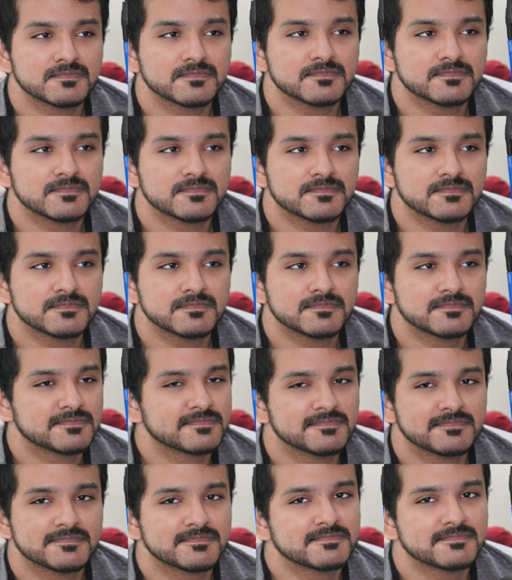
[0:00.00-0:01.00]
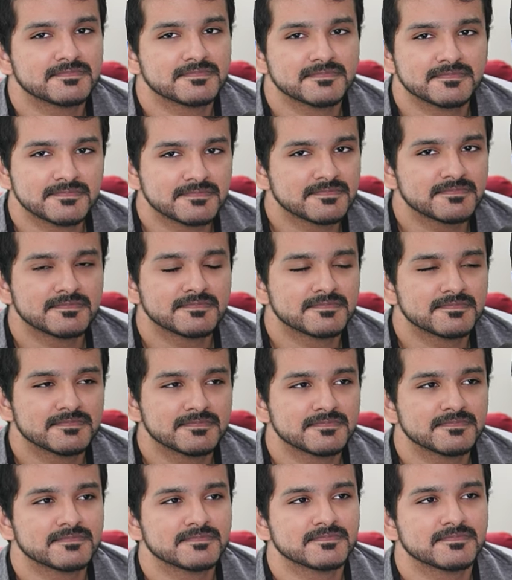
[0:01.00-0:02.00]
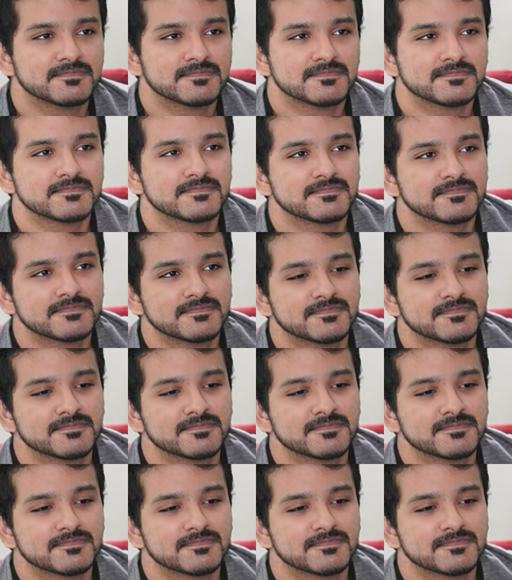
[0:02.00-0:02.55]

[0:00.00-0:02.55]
The person shown says nothing.